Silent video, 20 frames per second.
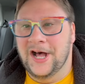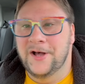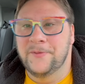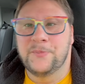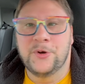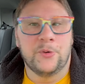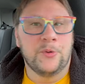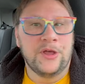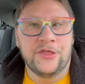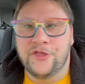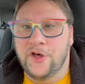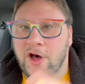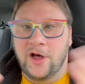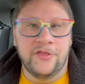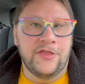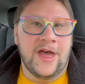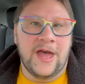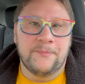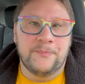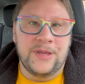But with all
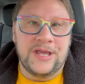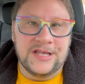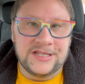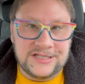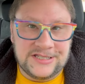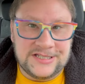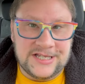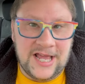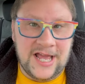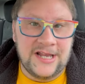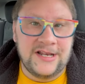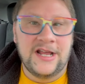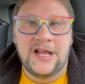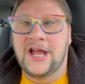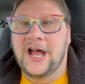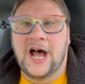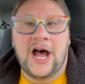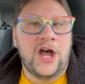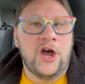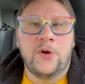that being said,
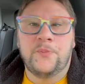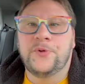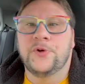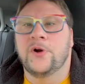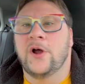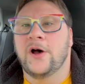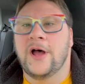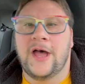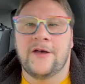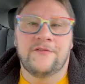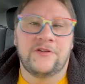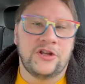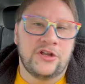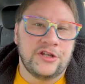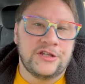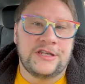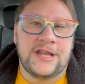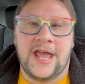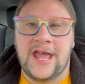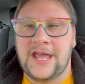I hope you're all having a
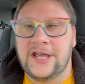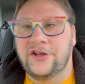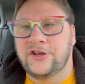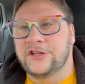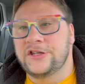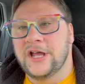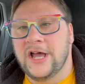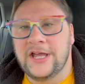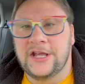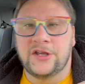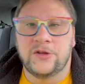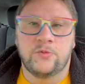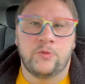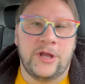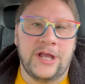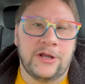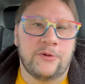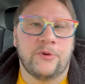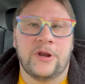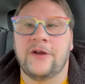good day, good night, good
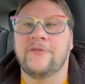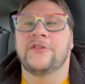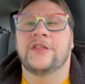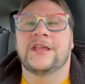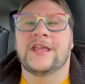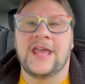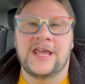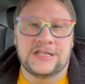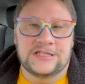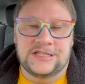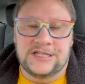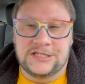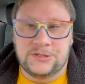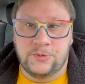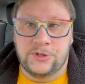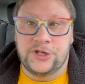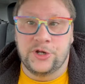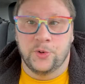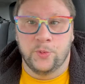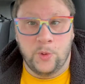week, whatever the case is
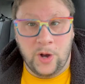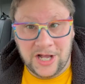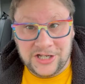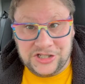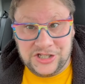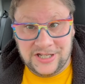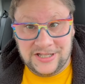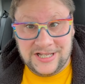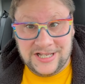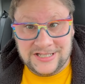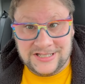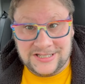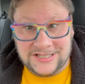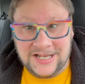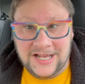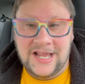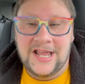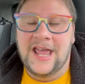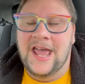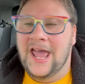when you're watching this,
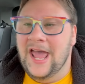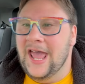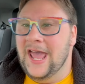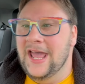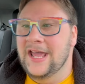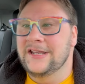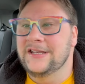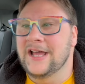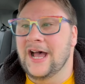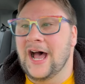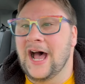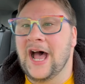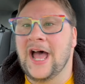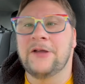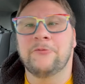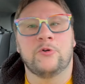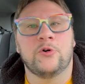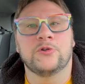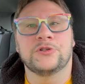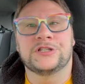and I
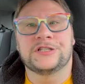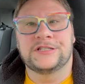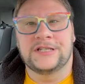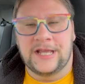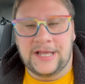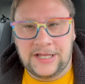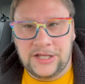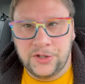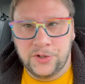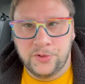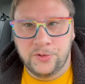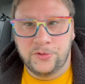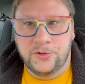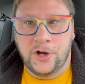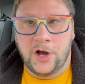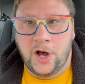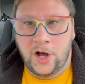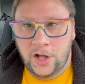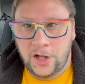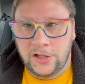will see you
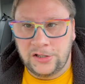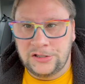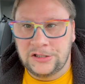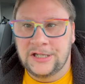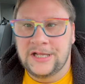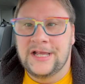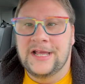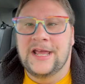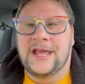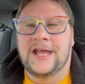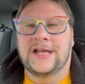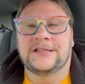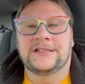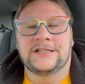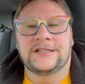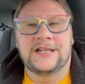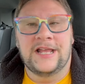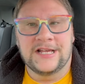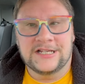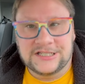all in the
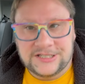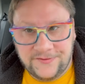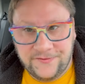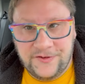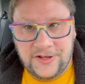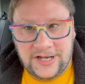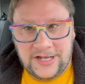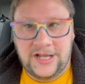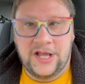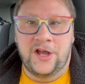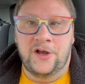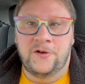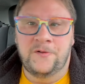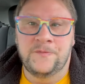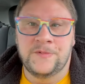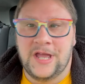next video.